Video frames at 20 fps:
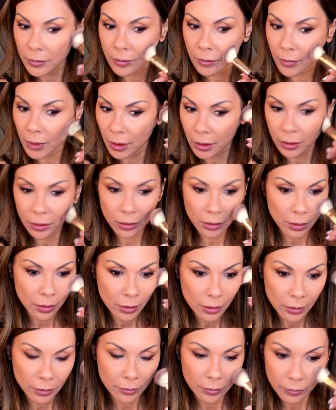
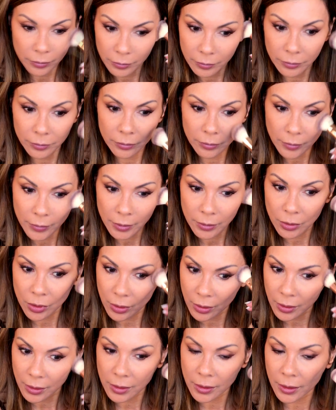color
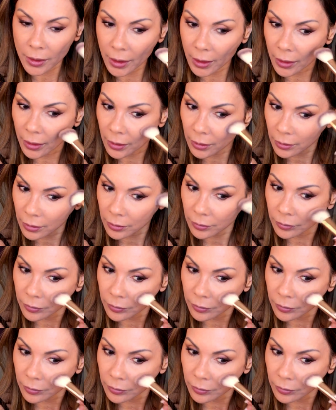to the skin.